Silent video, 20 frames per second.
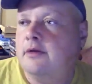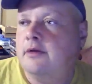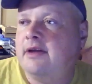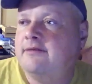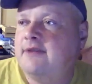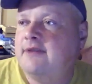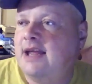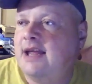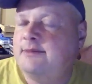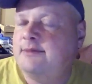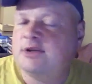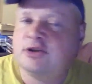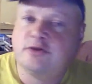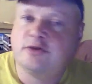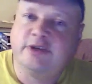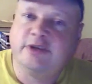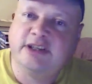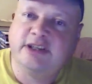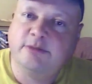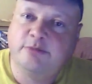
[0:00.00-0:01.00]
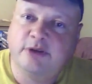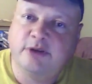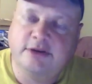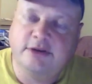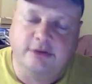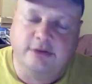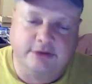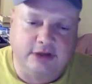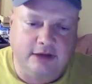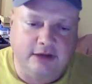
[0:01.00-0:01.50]
they've named a street in
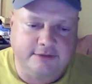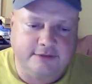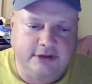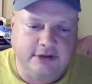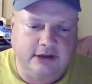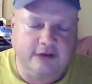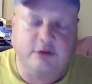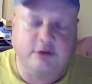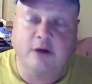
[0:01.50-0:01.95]
Brussels after her.